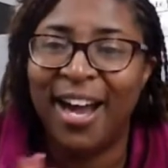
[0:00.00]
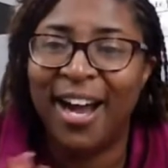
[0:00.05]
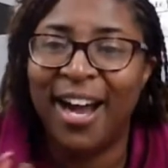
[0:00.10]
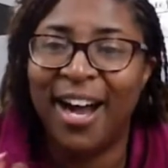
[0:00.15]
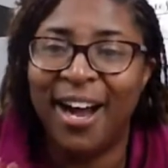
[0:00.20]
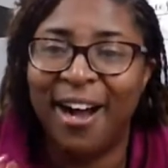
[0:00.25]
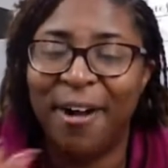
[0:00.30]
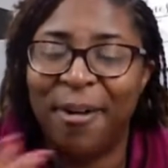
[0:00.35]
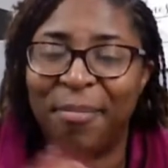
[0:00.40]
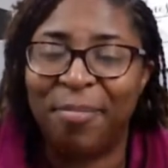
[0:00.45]

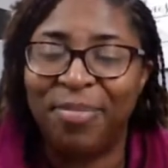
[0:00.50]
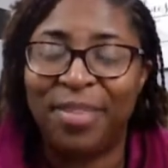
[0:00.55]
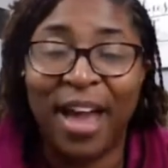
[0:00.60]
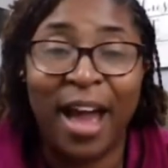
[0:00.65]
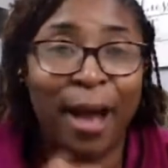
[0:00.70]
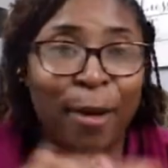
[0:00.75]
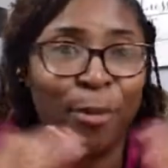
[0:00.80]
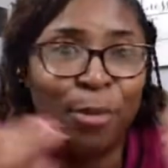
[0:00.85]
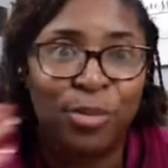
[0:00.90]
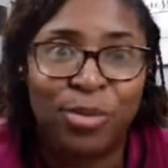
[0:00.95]
I
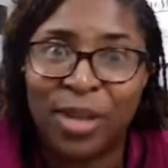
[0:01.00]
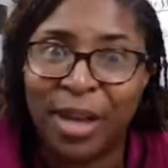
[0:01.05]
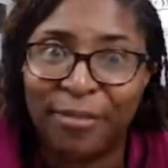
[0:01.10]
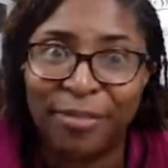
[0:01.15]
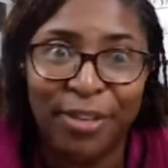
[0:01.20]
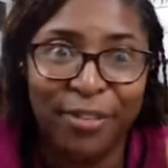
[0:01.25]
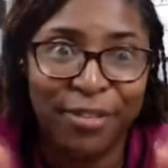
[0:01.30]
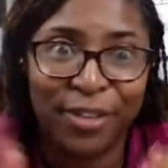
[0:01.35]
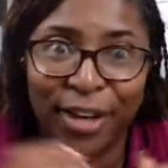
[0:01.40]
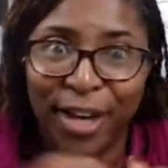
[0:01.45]
will
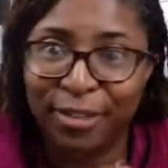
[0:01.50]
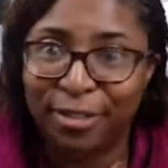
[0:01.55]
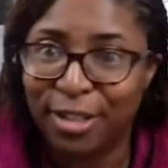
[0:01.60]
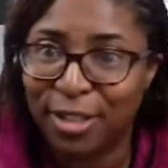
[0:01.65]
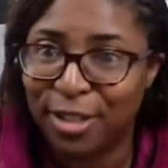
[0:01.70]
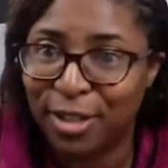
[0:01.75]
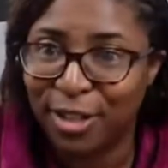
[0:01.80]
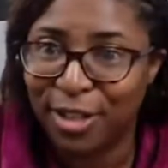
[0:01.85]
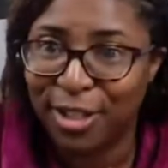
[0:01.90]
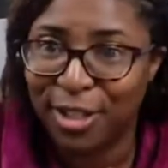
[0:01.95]
definitely figure out
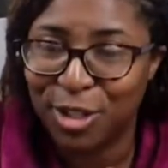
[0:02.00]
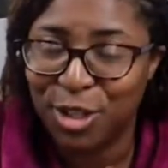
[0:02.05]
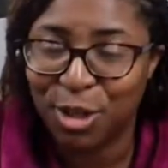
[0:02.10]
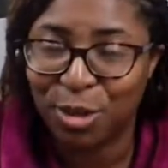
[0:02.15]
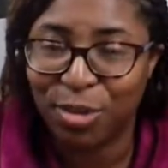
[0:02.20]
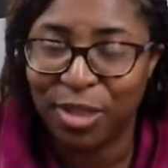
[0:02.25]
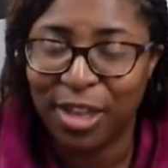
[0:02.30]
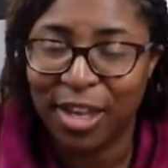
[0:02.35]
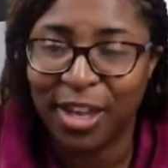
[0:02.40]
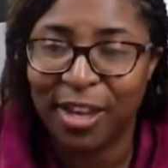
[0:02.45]
this cooking show
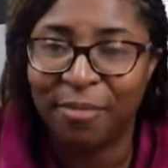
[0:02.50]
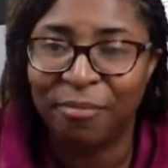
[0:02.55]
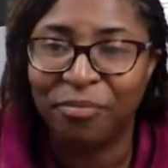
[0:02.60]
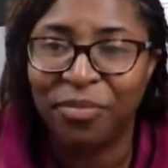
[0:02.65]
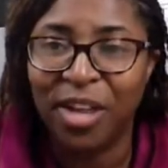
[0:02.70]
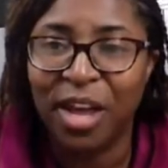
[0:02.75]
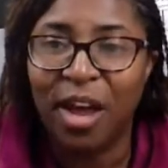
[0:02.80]
thing.